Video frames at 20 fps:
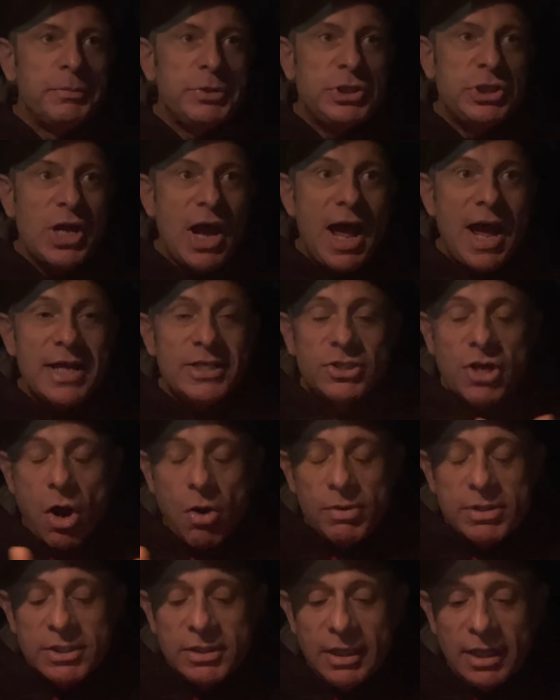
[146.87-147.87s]
it's
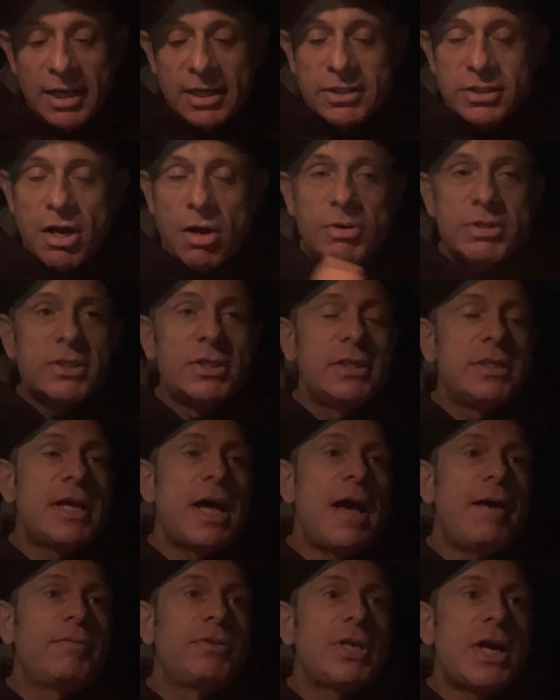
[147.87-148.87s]
always good to
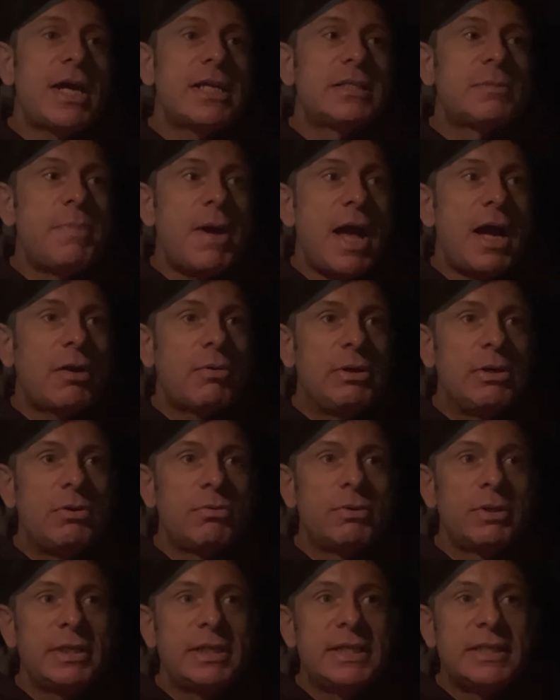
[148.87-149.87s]
have Jazz back. We don't
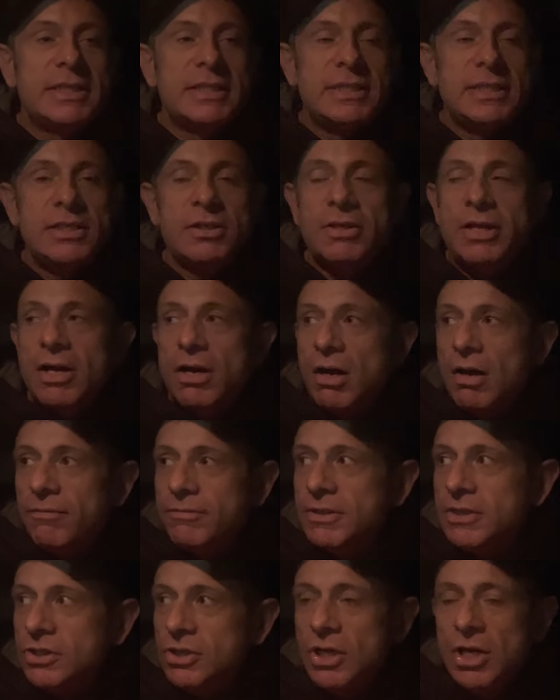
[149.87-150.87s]
really get to see her that
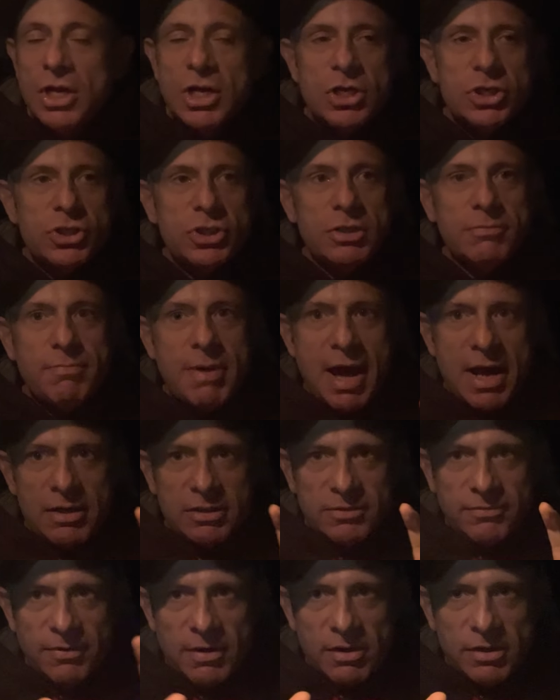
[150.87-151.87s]
often. She
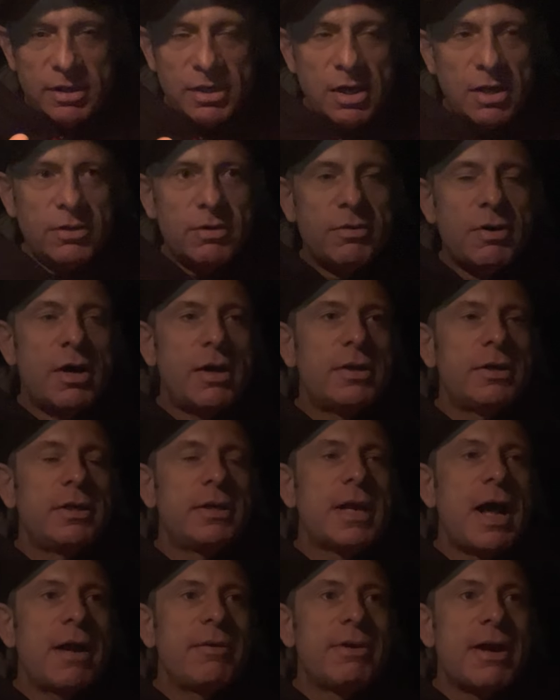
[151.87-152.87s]
battles very
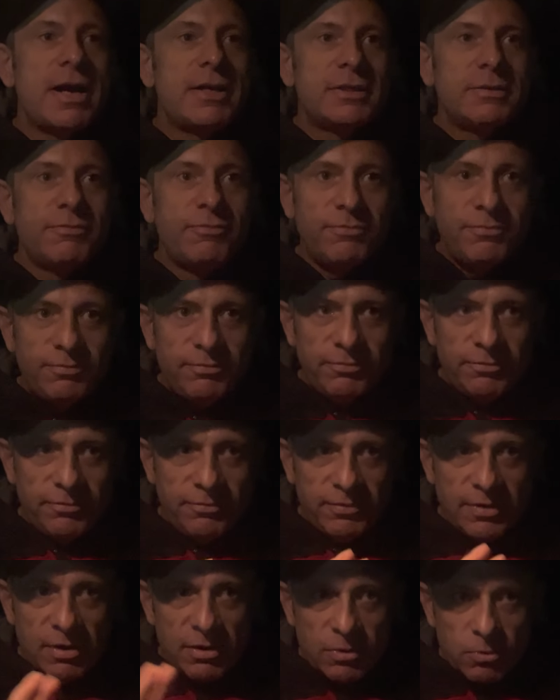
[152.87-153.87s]
not
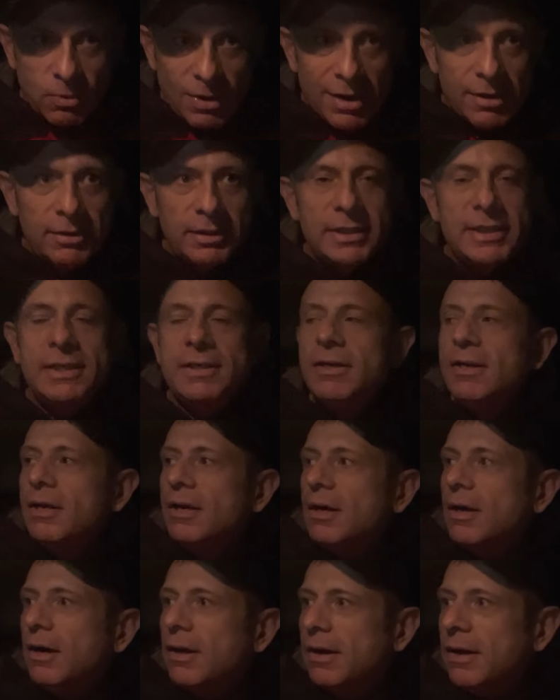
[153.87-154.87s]
very rarely,
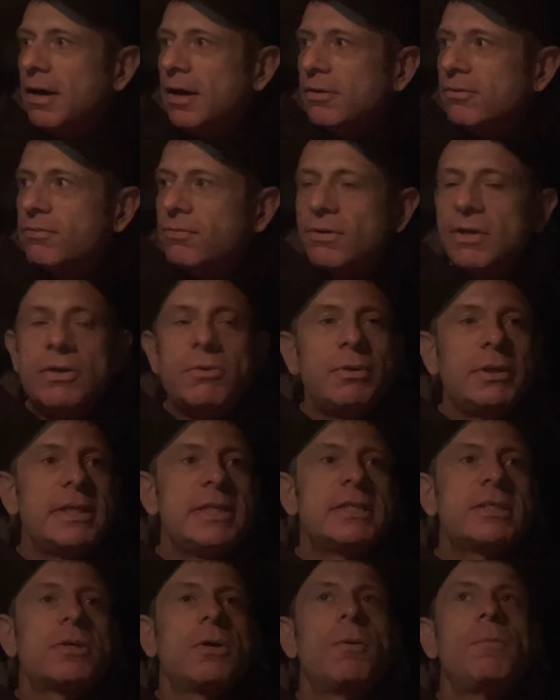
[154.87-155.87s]
unfrequently.
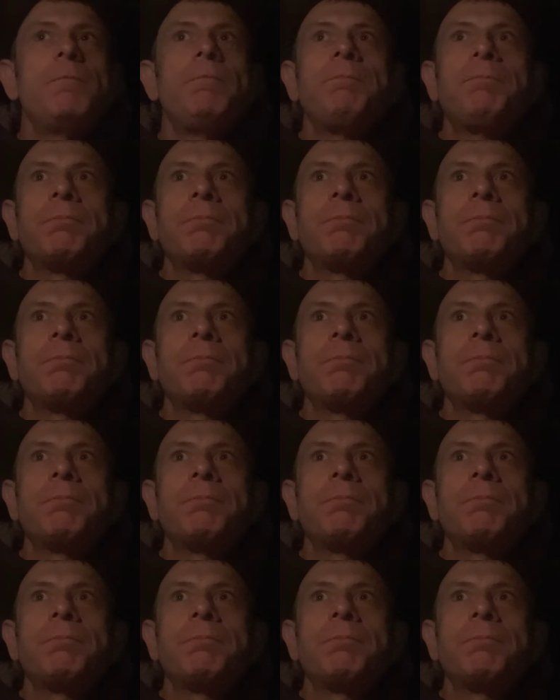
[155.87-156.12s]
So